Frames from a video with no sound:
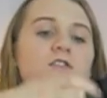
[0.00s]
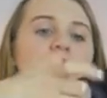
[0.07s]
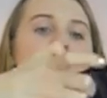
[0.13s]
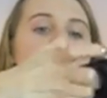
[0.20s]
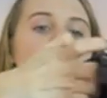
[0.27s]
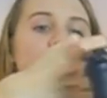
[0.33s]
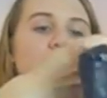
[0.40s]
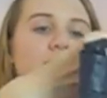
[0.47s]
So
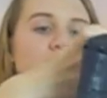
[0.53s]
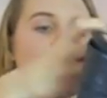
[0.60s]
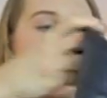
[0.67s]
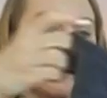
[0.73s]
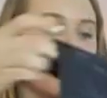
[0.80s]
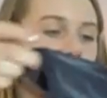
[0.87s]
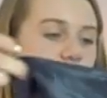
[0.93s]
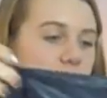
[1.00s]
I
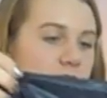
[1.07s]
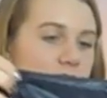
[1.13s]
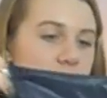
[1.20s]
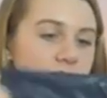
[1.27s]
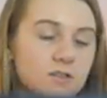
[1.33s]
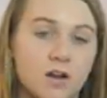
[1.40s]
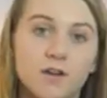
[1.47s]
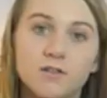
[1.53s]
got this
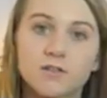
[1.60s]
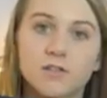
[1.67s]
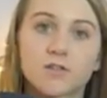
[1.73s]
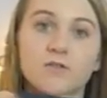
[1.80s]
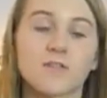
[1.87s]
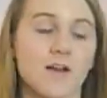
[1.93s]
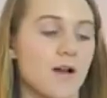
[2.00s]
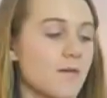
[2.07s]
skirt
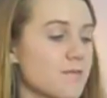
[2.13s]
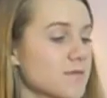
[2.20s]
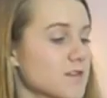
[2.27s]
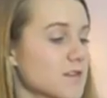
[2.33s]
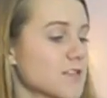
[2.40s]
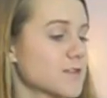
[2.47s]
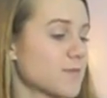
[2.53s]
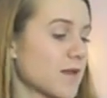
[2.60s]
from
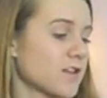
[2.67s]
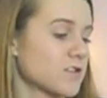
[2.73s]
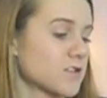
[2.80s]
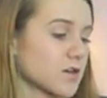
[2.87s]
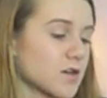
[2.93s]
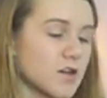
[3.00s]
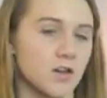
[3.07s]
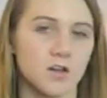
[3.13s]
the
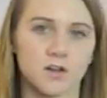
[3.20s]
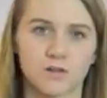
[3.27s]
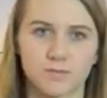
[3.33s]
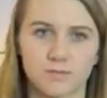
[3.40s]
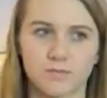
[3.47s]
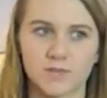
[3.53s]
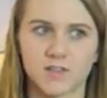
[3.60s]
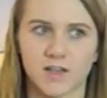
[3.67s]
Spencer
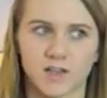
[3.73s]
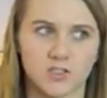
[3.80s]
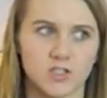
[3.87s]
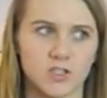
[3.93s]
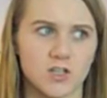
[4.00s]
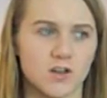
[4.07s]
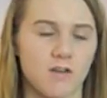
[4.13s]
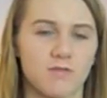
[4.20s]

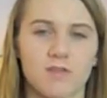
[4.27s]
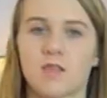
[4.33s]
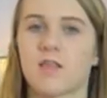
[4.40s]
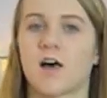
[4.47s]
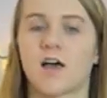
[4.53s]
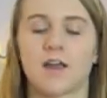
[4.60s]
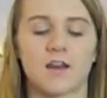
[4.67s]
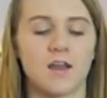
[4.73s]
section of the
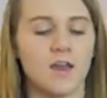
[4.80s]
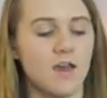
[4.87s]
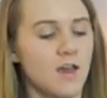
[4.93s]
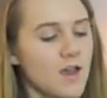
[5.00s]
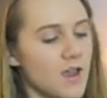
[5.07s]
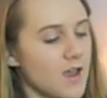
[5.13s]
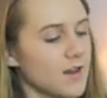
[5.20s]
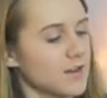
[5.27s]
line.
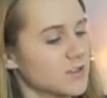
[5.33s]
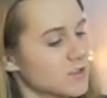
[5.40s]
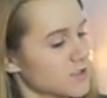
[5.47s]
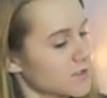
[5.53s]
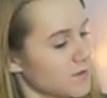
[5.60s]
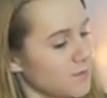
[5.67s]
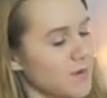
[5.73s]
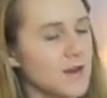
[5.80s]
And it's
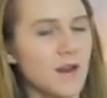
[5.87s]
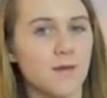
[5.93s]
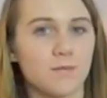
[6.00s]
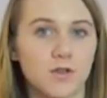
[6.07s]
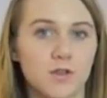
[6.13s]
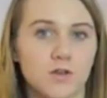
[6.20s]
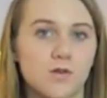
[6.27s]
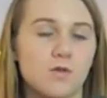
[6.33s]
just a midnight
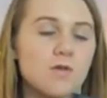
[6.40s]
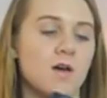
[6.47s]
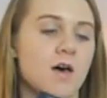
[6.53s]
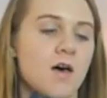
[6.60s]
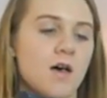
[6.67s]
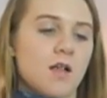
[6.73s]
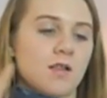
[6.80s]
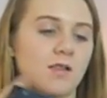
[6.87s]
blue
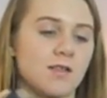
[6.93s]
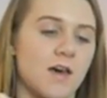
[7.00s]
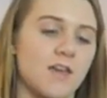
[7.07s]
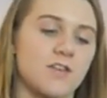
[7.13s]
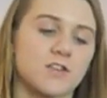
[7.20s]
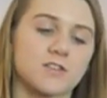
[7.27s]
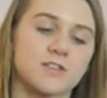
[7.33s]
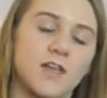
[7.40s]

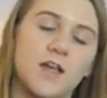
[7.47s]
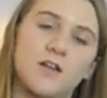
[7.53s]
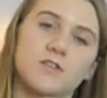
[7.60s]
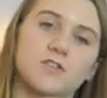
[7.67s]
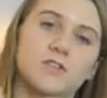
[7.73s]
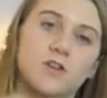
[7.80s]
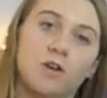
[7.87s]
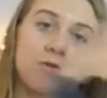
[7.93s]
leather skater
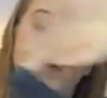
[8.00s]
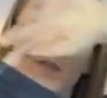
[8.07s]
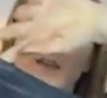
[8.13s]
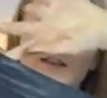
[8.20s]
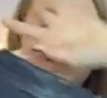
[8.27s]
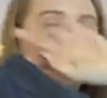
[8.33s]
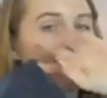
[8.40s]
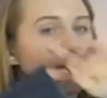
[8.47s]
skirt with
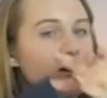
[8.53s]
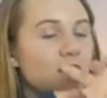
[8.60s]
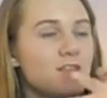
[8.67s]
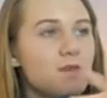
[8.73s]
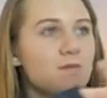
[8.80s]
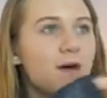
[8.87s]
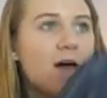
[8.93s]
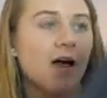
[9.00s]
a zipper in
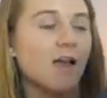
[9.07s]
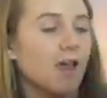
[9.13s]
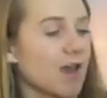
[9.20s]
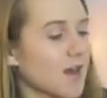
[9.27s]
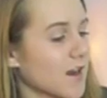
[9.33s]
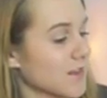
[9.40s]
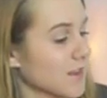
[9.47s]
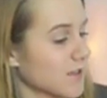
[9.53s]
the back.
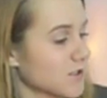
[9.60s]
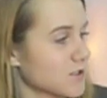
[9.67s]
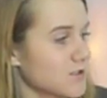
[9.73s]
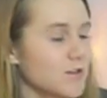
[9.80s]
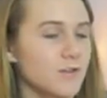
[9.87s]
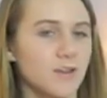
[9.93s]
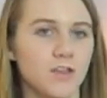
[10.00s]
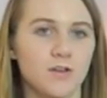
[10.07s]
And I think it's
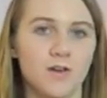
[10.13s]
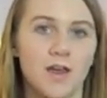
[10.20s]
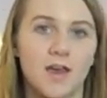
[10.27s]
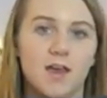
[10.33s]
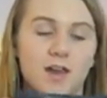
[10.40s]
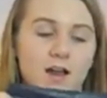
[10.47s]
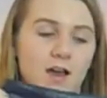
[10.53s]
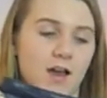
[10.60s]
so cute
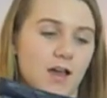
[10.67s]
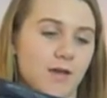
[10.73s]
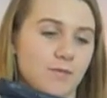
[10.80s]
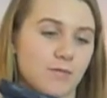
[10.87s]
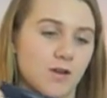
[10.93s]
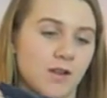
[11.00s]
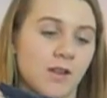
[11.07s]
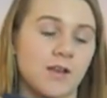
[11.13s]
and I'm
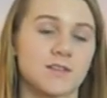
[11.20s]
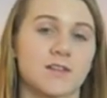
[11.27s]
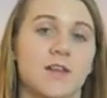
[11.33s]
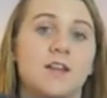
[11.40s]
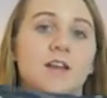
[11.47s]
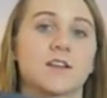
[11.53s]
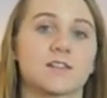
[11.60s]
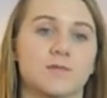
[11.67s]
really
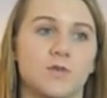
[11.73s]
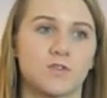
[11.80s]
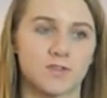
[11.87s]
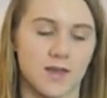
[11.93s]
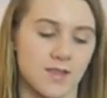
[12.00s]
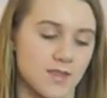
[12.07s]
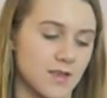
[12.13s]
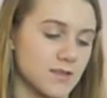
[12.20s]
excited to get some use
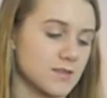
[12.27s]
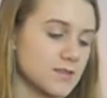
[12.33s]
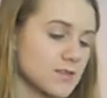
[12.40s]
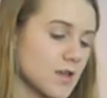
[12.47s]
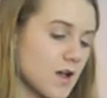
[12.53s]
out of this.